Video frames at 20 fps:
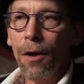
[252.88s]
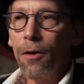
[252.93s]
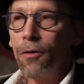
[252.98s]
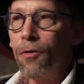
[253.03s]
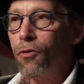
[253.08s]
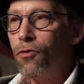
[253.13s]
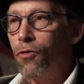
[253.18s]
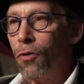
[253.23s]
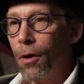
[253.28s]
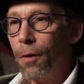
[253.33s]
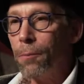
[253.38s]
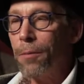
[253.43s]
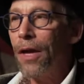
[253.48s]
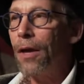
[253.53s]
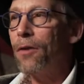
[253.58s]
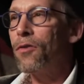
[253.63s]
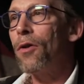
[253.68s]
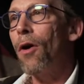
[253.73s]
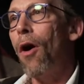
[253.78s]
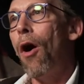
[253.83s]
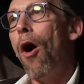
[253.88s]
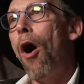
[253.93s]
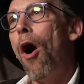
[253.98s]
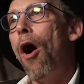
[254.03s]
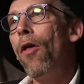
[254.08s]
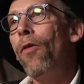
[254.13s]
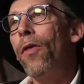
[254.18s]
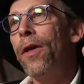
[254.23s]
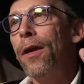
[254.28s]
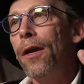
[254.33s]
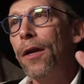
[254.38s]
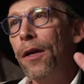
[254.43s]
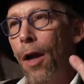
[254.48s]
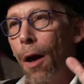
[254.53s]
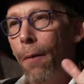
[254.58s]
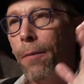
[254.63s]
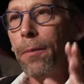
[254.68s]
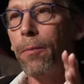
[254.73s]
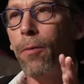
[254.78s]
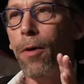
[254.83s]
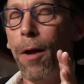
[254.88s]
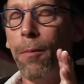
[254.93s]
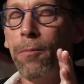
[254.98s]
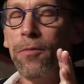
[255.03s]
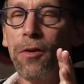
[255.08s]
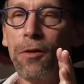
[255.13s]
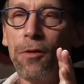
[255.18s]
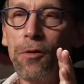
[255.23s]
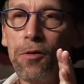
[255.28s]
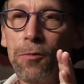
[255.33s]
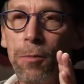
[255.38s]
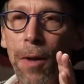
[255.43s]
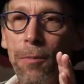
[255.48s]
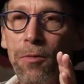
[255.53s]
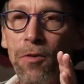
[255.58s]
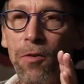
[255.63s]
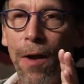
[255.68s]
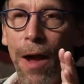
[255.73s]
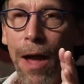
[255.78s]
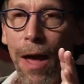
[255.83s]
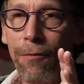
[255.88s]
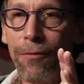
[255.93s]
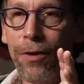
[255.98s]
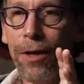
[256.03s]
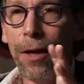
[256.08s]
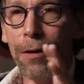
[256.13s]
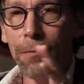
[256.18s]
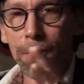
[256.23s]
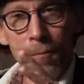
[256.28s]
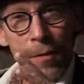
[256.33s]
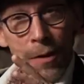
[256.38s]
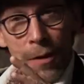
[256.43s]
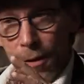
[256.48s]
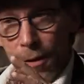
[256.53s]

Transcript: because all the economic problems that newspapers are having and